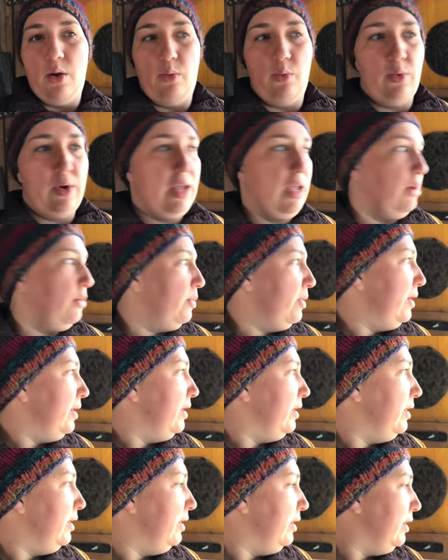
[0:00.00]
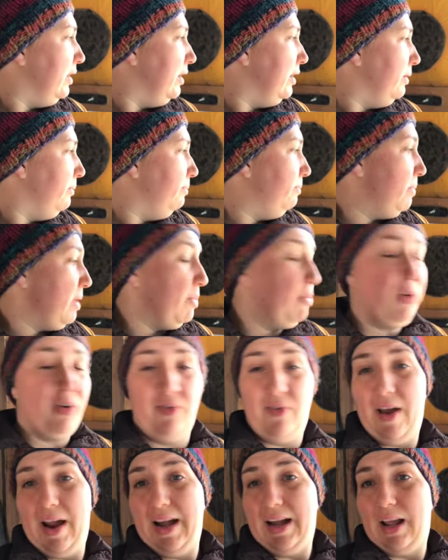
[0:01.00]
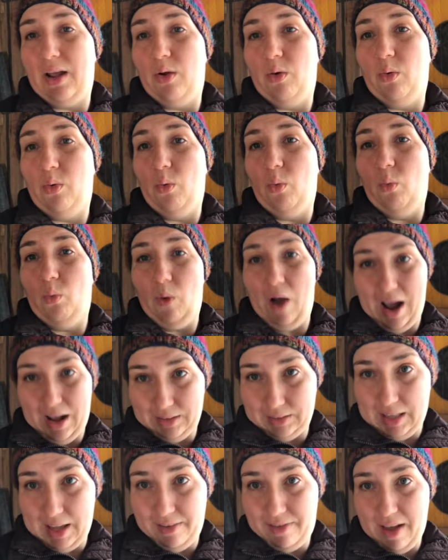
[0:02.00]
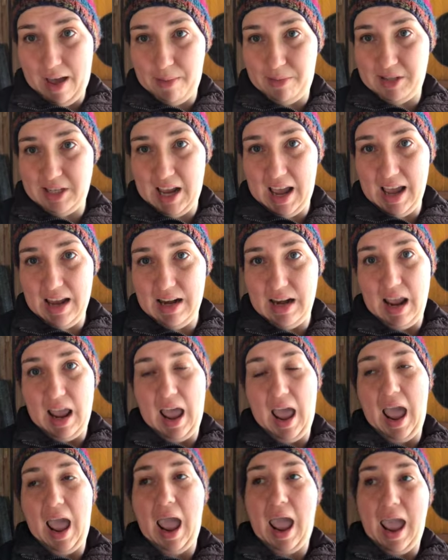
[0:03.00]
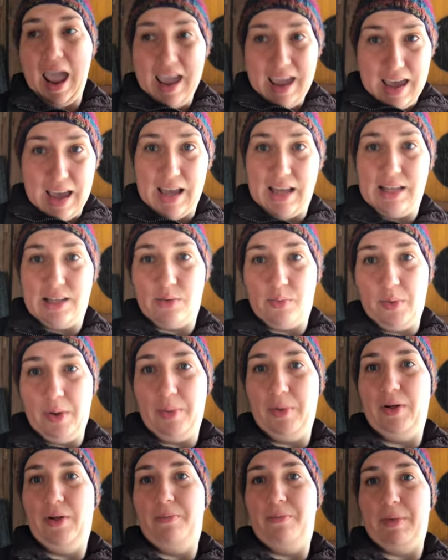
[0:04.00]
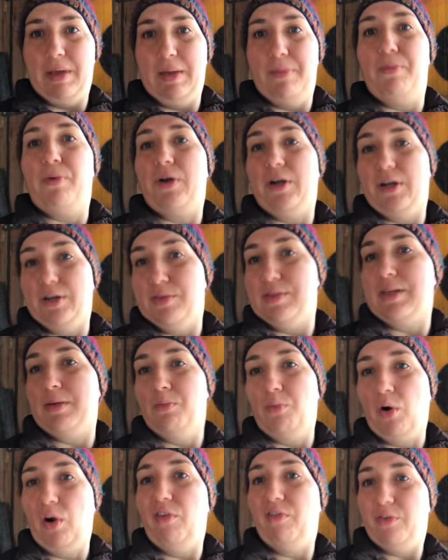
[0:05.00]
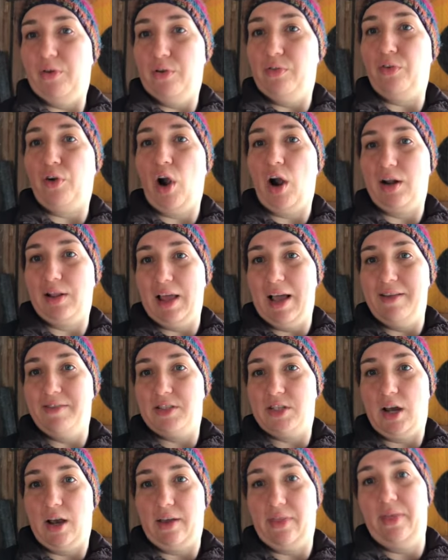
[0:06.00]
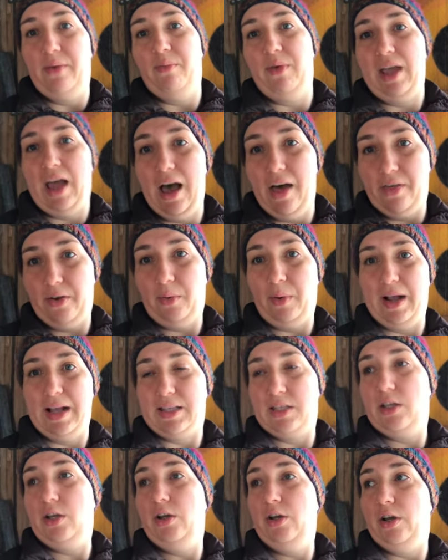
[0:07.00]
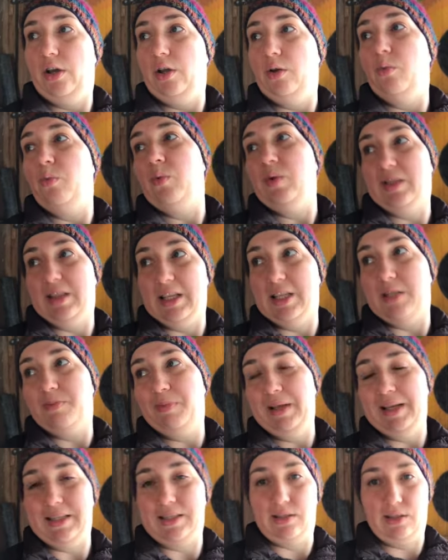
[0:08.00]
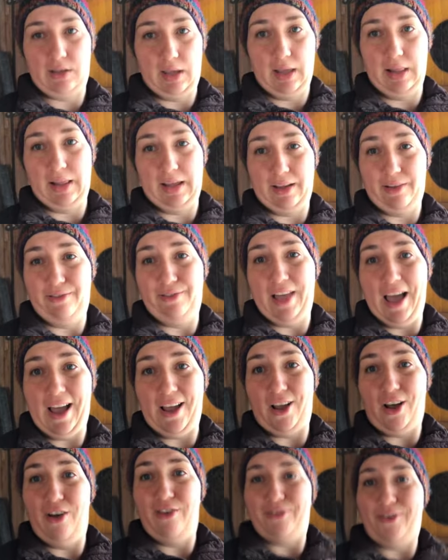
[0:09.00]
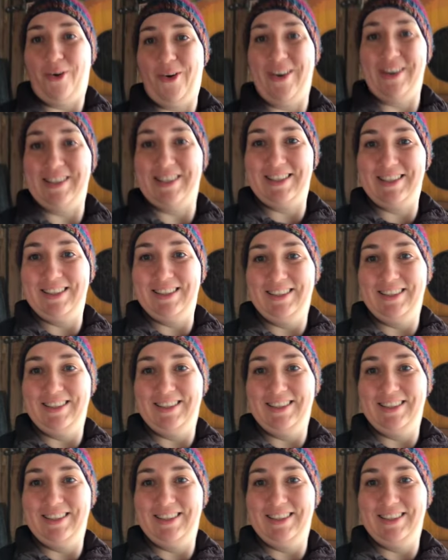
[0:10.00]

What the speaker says: We will be providing wildlife habitat, and we will be producing more food for our livestock than we otherwise could with this place looking like a flat golf course.